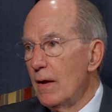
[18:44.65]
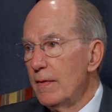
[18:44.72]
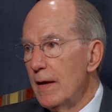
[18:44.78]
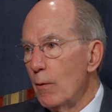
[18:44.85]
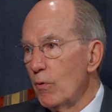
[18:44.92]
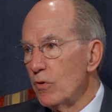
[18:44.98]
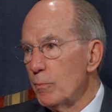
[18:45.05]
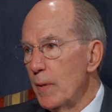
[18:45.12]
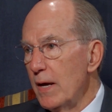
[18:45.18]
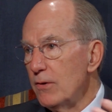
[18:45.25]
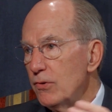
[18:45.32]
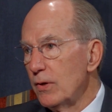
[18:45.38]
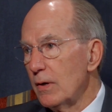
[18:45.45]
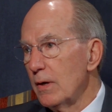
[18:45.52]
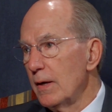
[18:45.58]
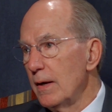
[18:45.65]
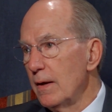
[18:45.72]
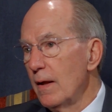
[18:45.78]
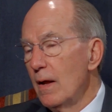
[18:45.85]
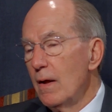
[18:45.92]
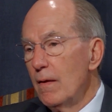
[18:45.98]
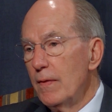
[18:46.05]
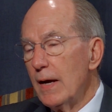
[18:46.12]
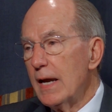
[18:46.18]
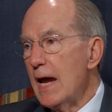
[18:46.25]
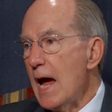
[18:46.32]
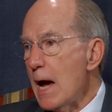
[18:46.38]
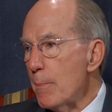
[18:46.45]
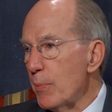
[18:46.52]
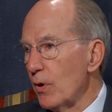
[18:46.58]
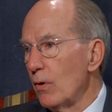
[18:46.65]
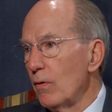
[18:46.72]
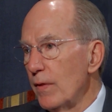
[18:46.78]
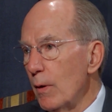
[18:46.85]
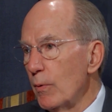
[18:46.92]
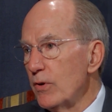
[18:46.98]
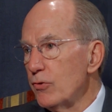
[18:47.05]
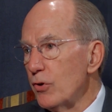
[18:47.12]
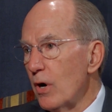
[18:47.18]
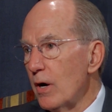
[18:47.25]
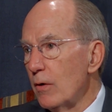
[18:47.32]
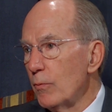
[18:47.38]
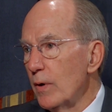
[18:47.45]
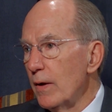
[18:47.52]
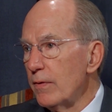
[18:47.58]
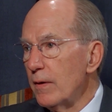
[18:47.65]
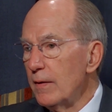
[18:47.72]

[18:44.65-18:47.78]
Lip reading: That was basically the capital that we started with.